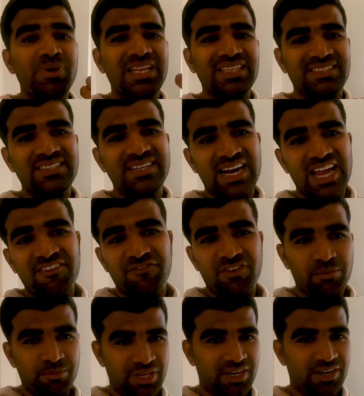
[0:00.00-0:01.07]
minutes drive
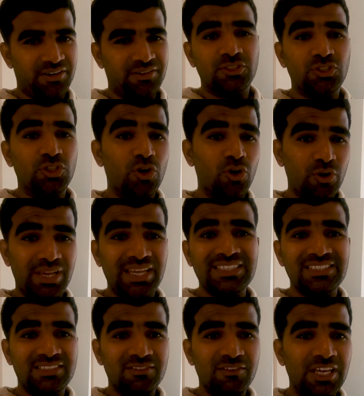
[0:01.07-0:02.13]
from here. So
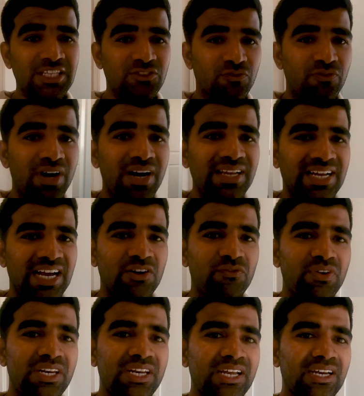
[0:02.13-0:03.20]
it's it's very
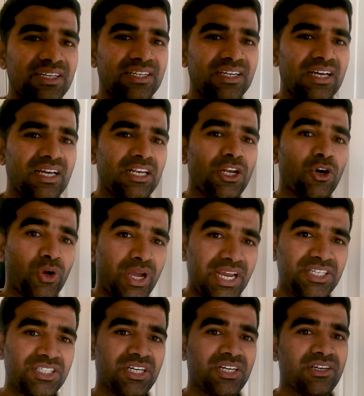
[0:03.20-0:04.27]
convenient uh,
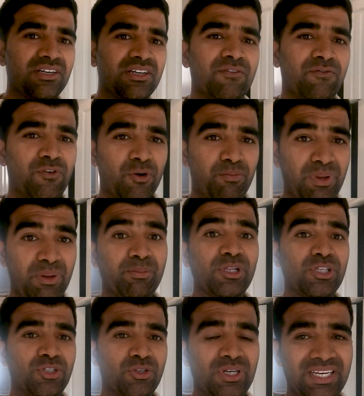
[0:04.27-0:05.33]
location for
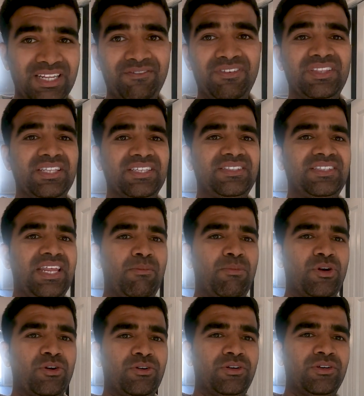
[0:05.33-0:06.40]
people to live in this
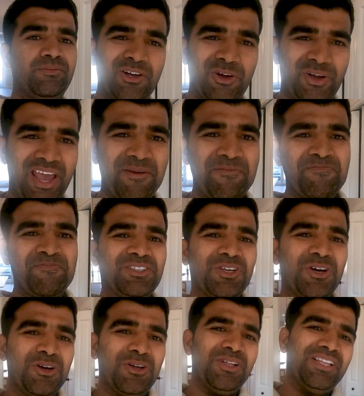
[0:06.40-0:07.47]
neighborhood. Okay,
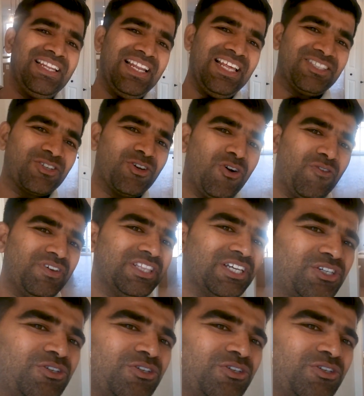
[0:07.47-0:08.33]
so let's go with the